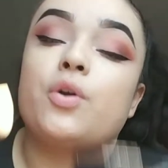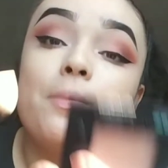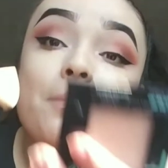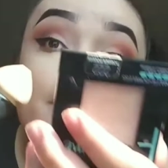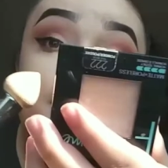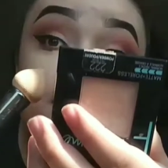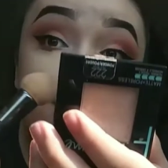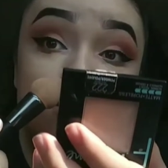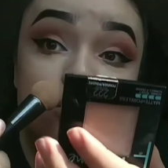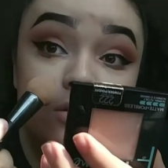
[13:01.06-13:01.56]

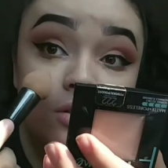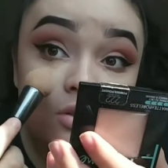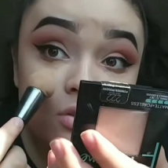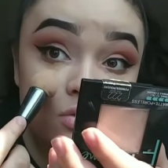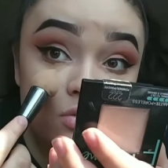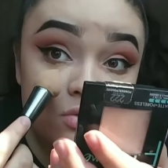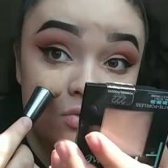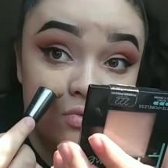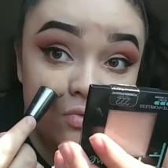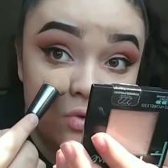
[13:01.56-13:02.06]

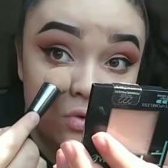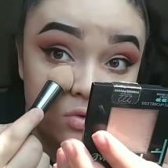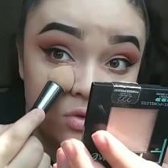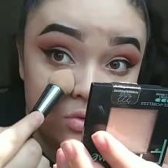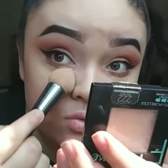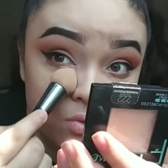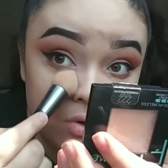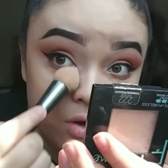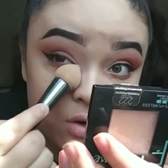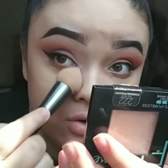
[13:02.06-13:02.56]
Badescu Rose
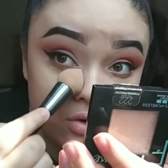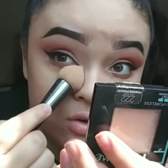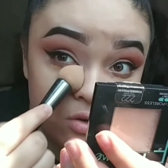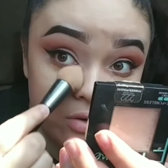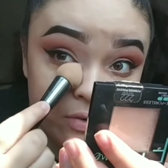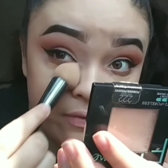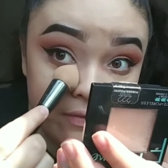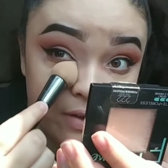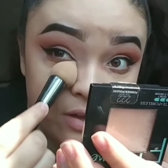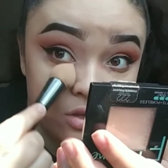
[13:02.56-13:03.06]
Water
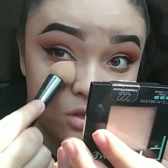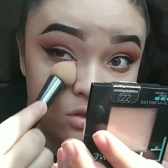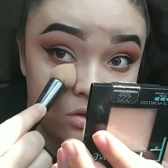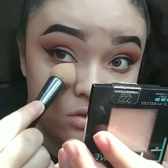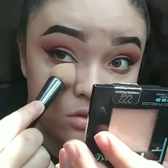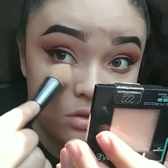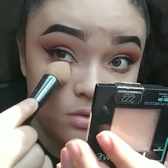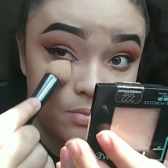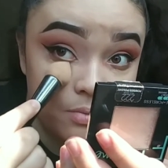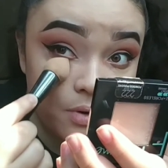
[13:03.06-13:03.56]
Facial
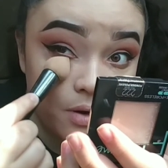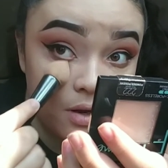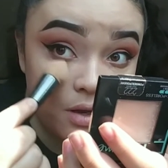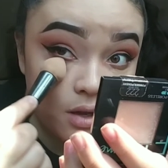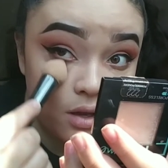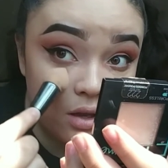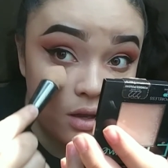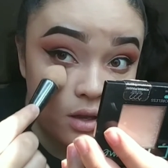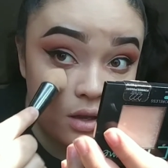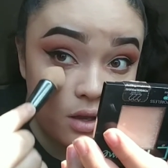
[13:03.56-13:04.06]
Spray,
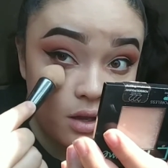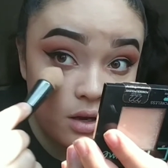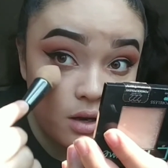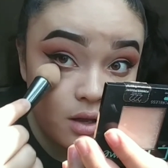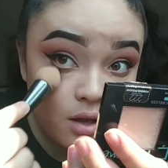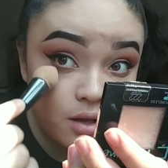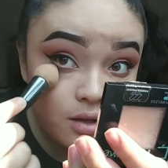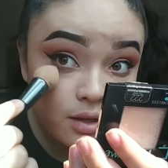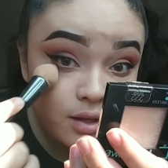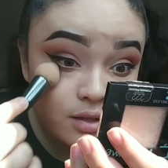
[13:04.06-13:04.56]
and
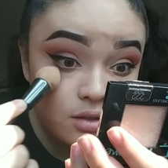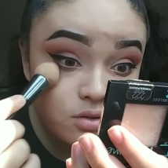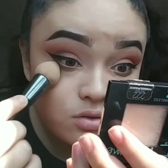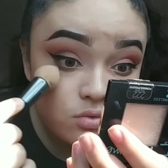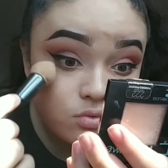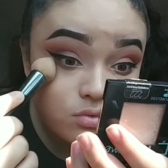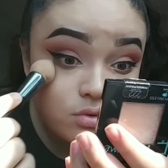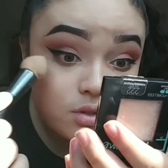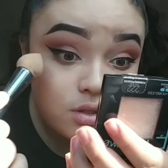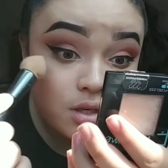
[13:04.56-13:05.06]
I like
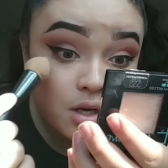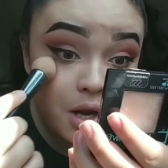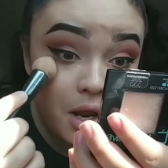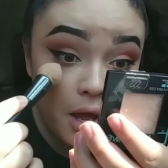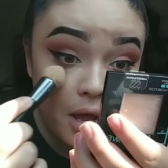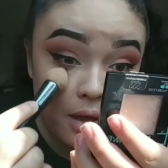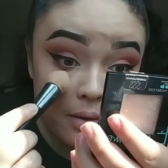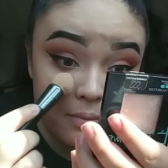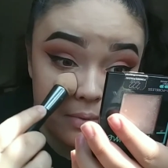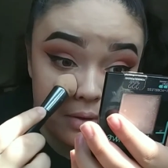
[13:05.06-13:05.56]
to
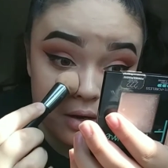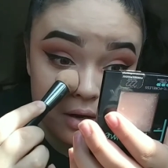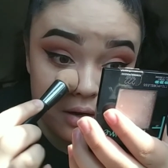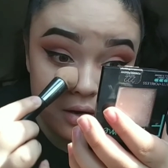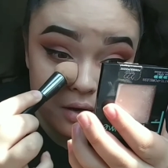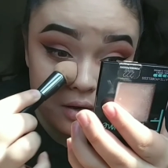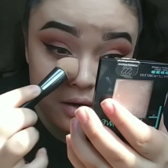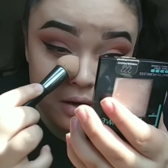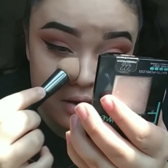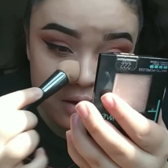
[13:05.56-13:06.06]
dab it in.